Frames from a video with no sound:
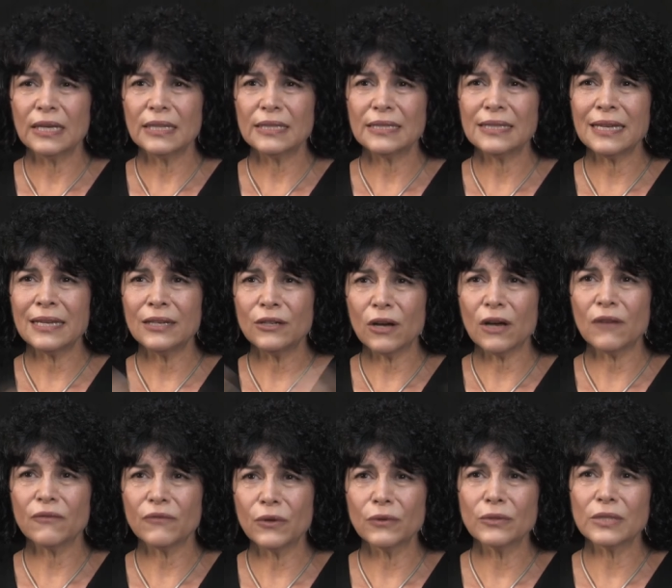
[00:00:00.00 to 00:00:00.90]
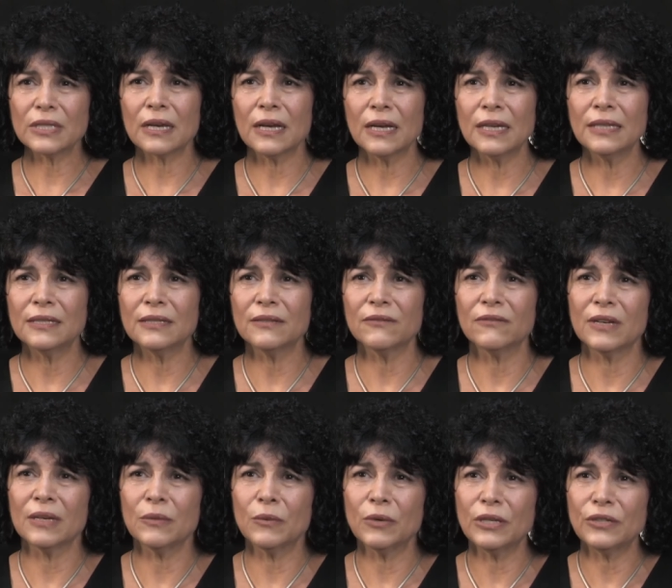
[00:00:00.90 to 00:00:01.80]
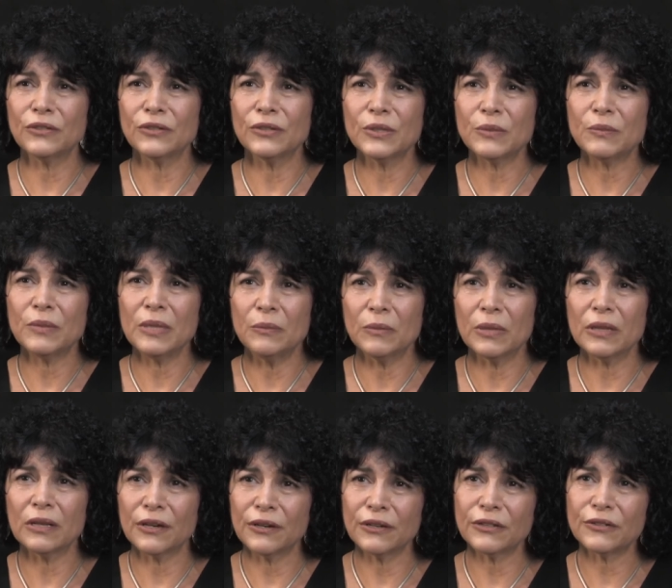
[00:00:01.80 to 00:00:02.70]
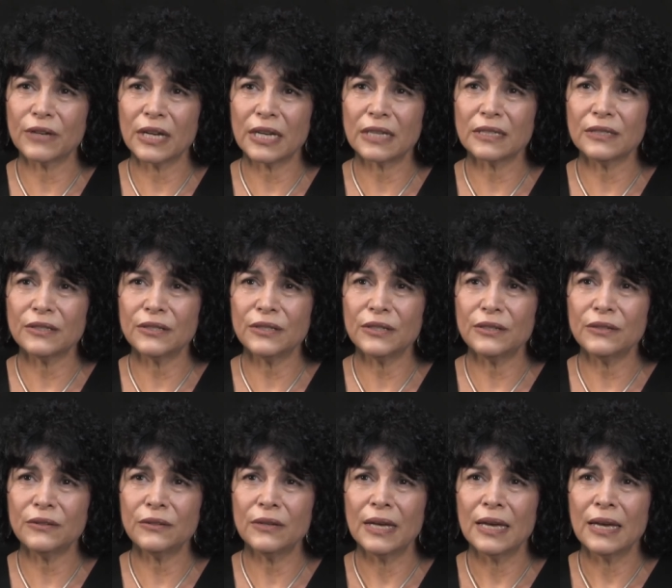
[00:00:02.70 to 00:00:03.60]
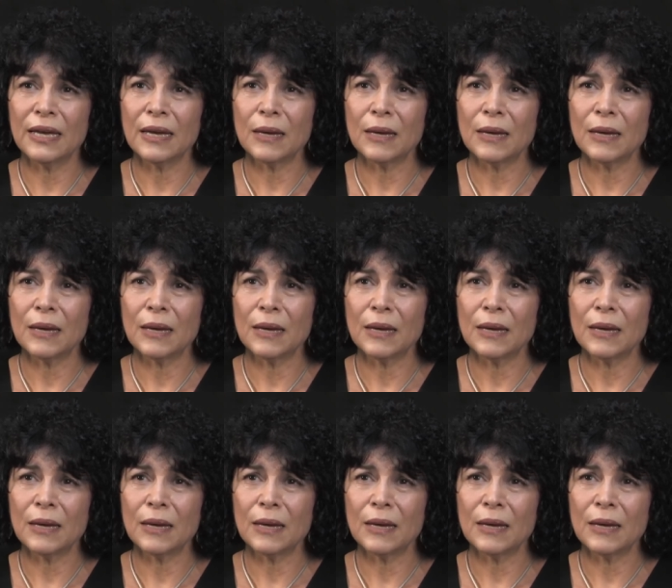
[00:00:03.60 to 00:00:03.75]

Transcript: send off those kinds of vibrations, people are attracted to you.